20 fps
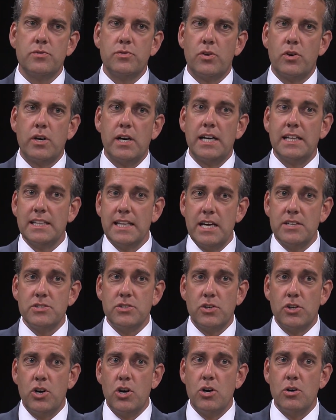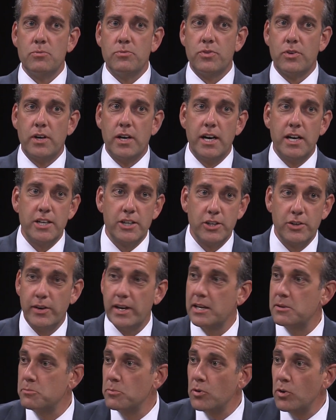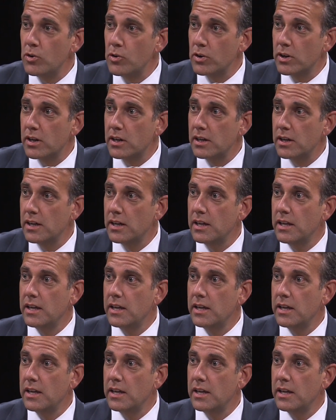for a lesser home for $100,000 more,